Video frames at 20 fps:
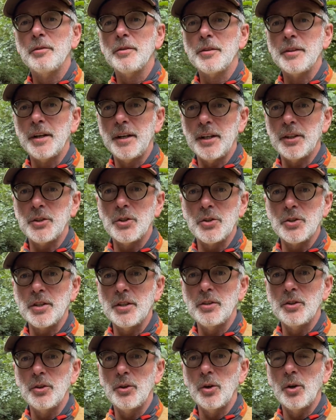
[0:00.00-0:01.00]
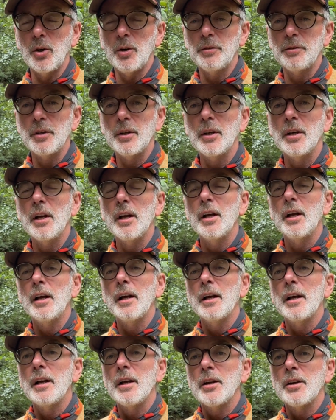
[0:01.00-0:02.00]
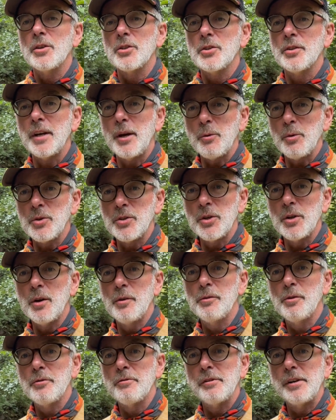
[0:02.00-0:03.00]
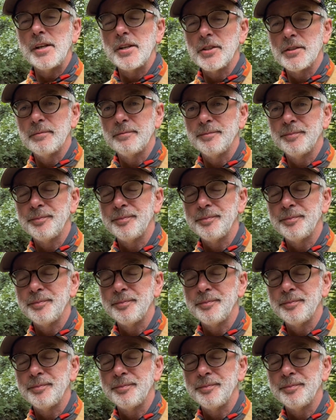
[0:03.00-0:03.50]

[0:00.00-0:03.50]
than it does in the north. So that was the other reason.